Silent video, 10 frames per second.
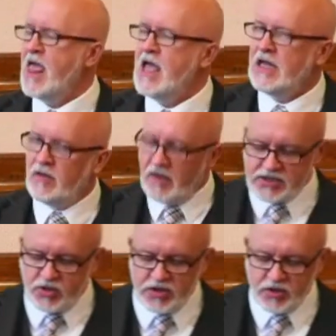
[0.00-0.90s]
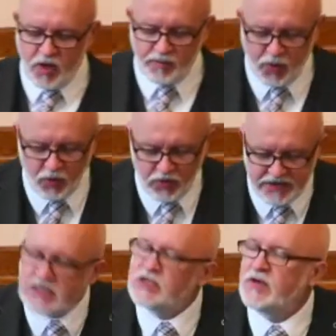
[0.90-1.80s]
Now let's look at what Paul
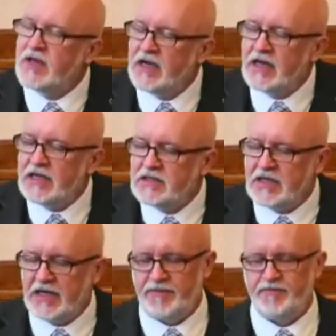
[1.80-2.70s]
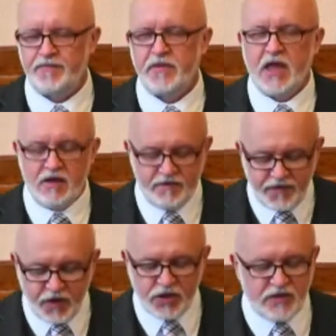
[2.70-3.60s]
does with that idea.
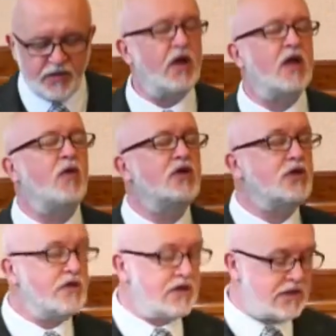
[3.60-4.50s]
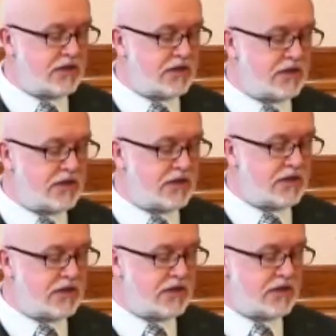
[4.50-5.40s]
First of all, I want you to see
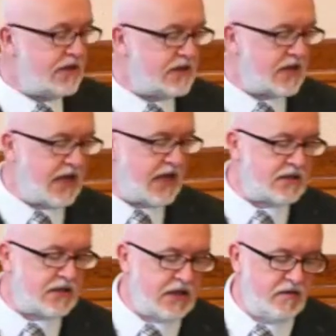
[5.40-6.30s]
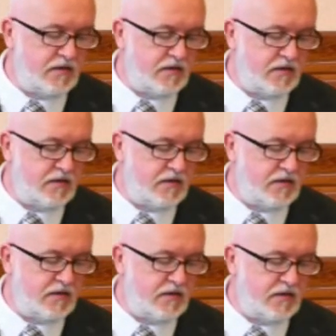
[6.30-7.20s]
what he says in verses
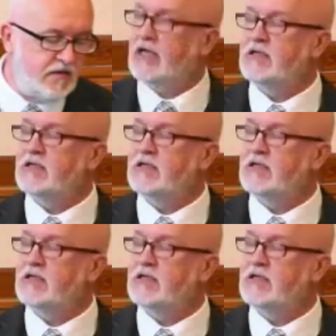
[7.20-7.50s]
7 and 8.